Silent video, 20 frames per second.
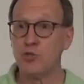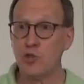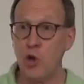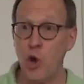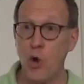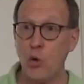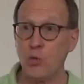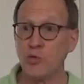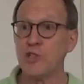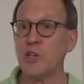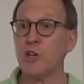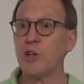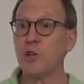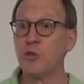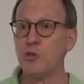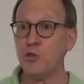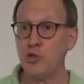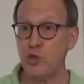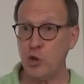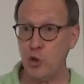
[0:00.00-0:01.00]
Don't
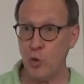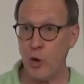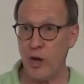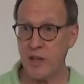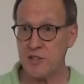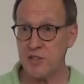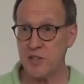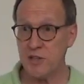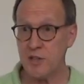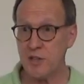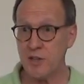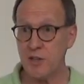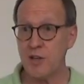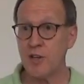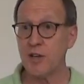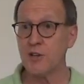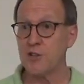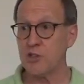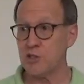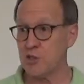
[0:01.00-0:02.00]
do it.
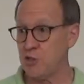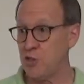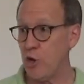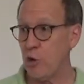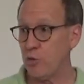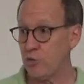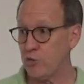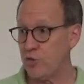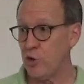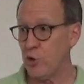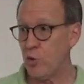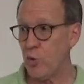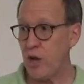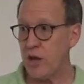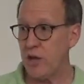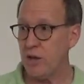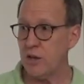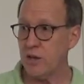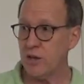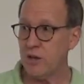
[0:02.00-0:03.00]
Just don't do it.
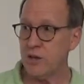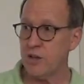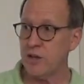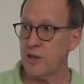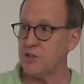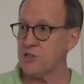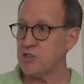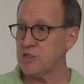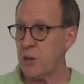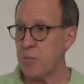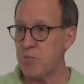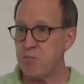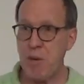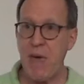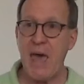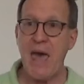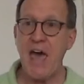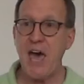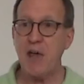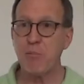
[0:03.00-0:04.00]
It's just a
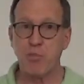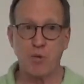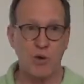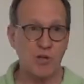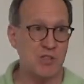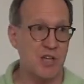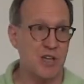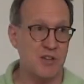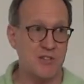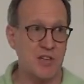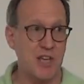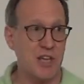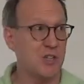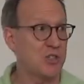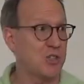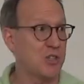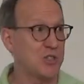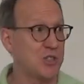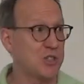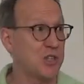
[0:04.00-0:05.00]
bad
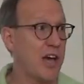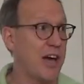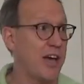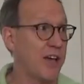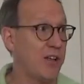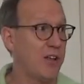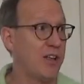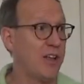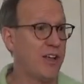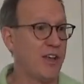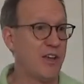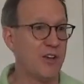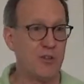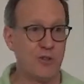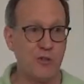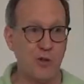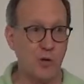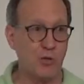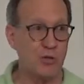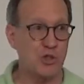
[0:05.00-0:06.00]
presentation style.
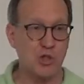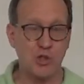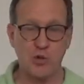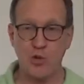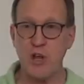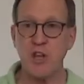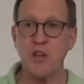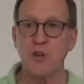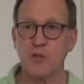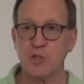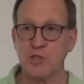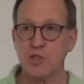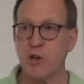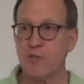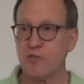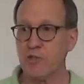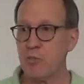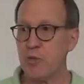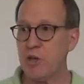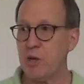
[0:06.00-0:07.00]
Don't train
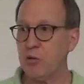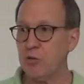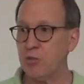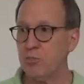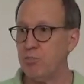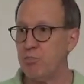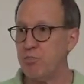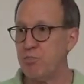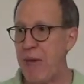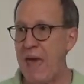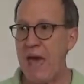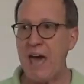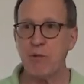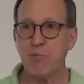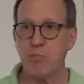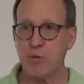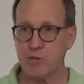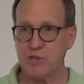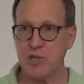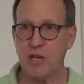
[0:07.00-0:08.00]
yourself to be a bad
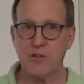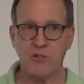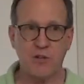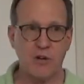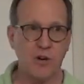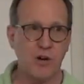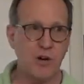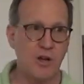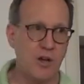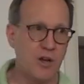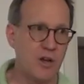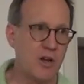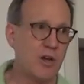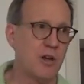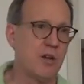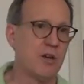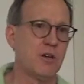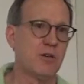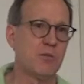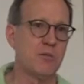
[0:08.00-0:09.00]
presenter.
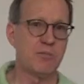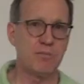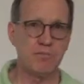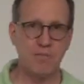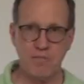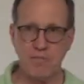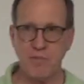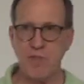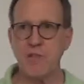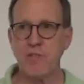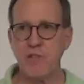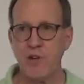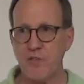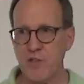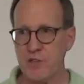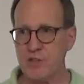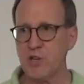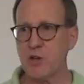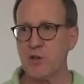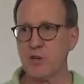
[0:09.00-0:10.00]
Even if
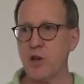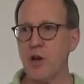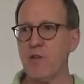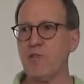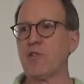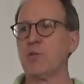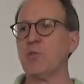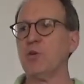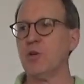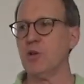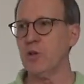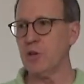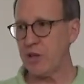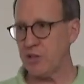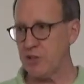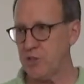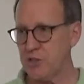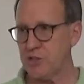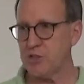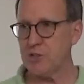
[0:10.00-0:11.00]
it's uncomfortable, like
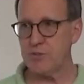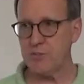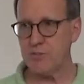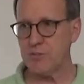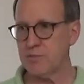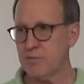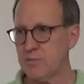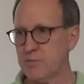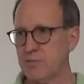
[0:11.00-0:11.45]
just...